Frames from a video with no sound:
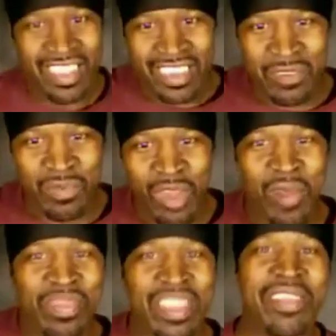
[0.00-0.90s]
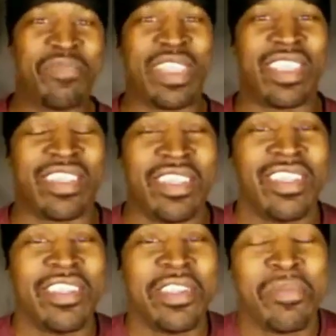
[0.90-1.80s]
Little Rome DMV.
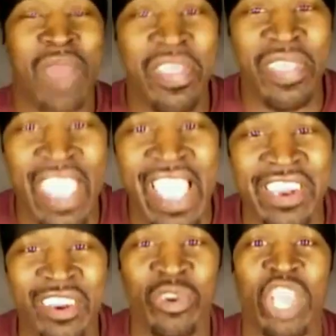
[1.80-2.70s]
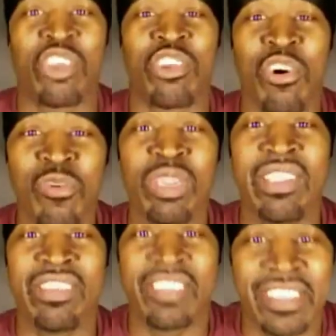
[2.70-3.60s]
Brother had on a Goonies